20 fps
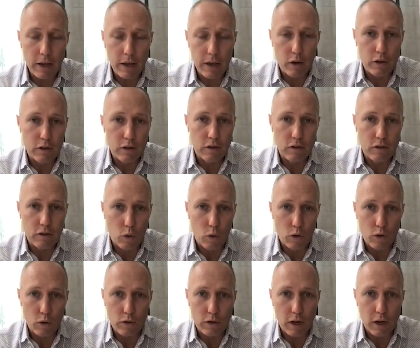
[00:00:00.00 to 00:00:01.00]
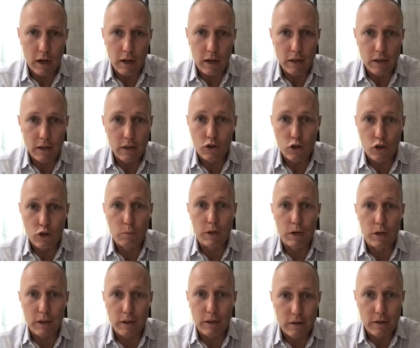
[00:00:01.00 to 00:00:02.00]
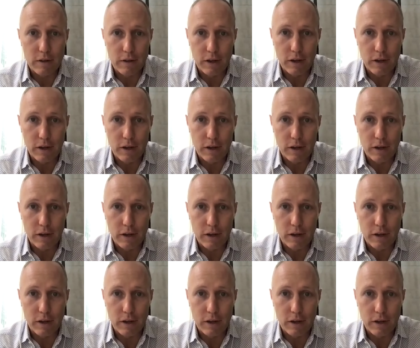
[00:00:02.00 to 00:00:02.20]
you know, this is old East Germany,